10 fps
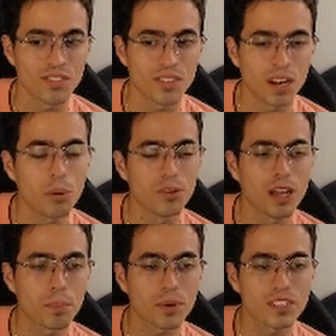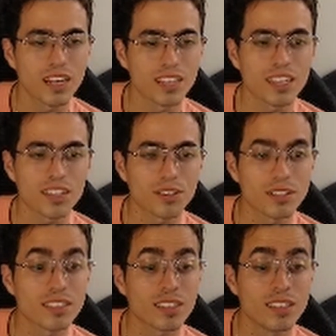I will not pretend like there
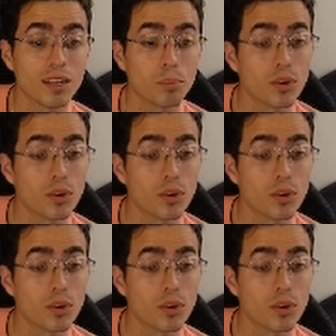isn't a point